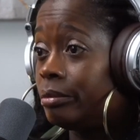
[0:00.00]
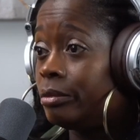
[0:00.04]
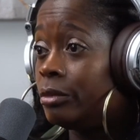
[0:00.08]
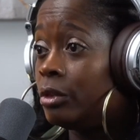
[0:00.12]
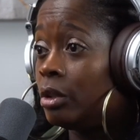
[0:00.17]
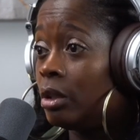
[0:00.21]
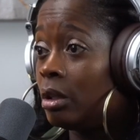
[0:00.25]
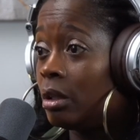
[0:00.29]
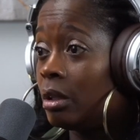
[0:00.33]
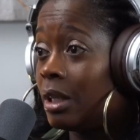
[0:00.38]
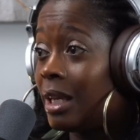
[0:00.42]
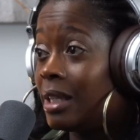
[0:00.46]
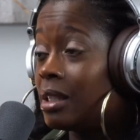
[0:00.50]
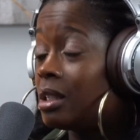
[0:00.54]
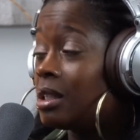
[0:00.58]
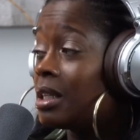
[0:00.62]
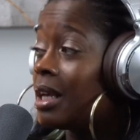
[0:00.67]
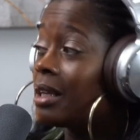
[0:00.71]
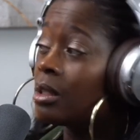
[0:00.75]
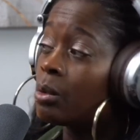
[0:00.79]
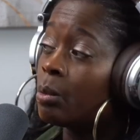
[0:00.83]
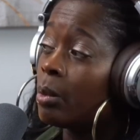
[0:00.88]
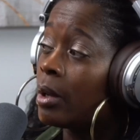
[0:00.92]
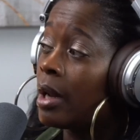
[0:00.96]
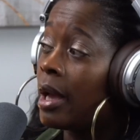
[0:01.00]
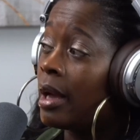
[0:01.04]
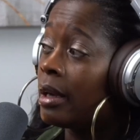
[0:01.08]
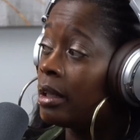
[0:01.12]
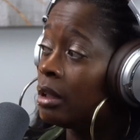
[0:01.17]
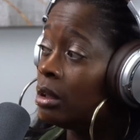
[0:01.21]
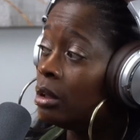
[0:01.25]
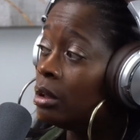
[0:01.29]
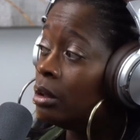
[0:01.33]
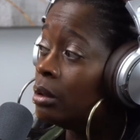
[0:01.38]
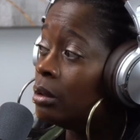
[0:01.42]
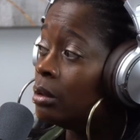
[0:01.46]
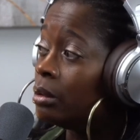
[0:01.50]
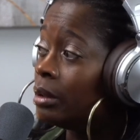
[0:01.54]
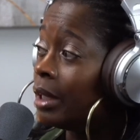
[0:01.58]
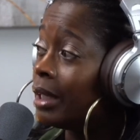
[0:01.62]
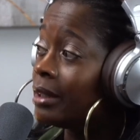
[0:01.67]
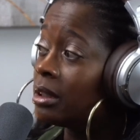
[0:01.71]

That's what I could do.